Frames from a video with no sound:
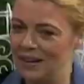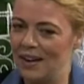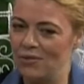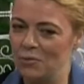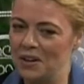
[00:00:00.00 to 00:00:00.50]

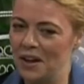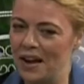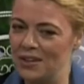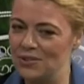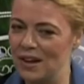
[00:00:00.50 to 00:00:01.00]
government
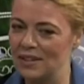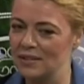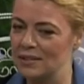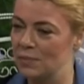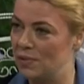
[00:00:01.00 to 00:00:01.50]
contract
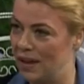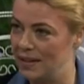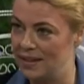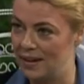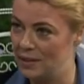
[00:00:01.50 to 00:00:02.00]
to supply
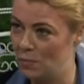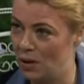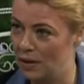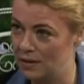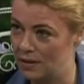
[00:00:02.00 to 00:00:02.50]
tennis
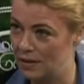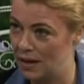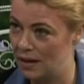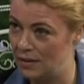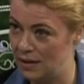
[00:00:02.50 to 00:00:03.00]
balls to the
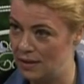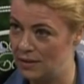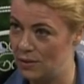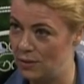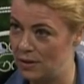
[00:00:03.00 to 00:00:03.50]
tennis
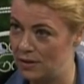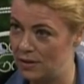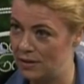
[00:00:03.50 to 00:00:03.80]
courts?